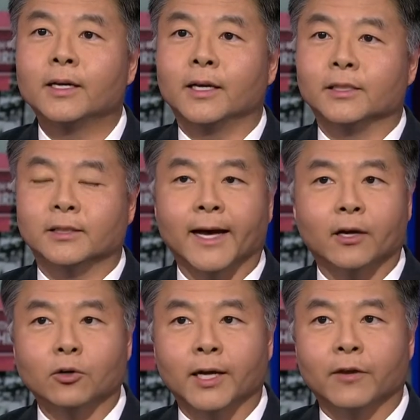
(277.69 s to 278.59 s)
It's not
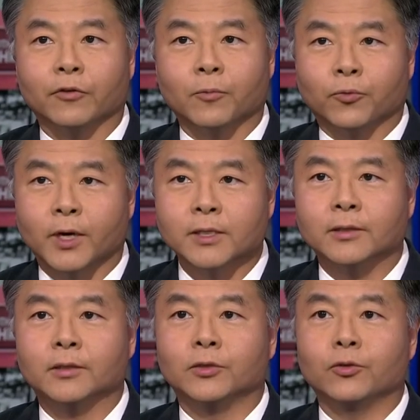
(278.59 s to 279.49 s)
okay for the
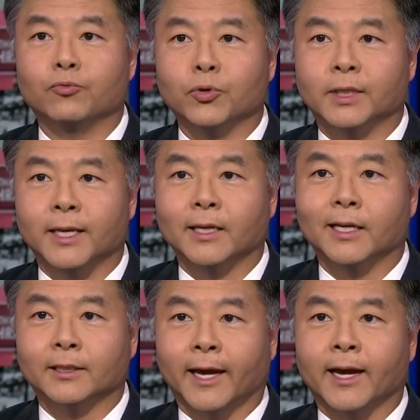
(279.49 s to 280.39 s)
president to routinely
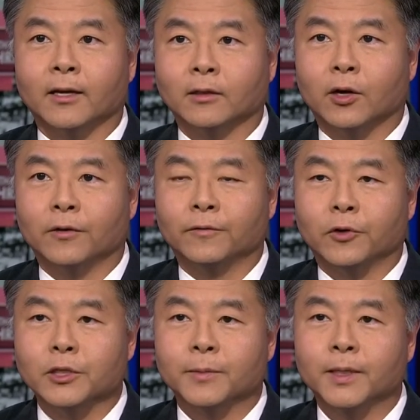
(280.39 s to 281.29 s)
attack law
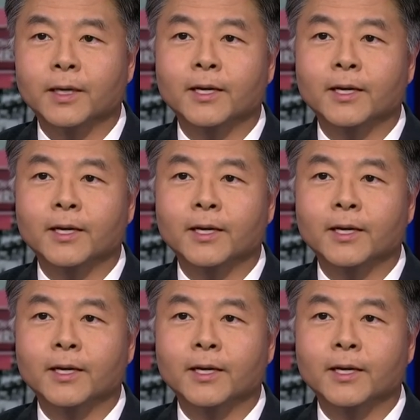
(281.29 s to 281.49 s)
enforcement.